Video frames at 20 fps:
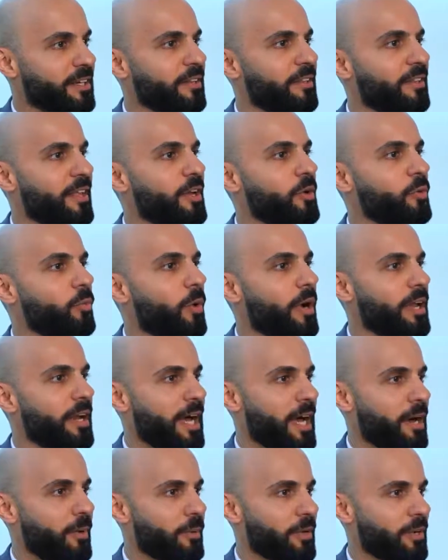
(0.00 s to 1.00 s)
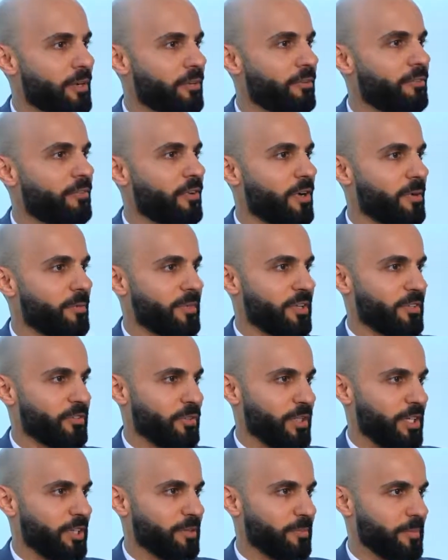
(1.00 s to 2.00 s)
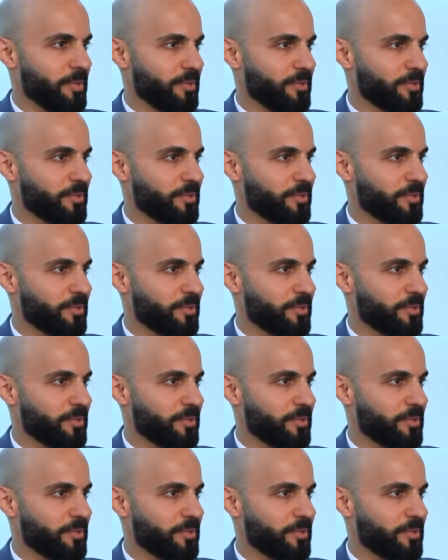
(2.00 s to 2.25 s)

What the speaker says: than 1 hour from the treatment.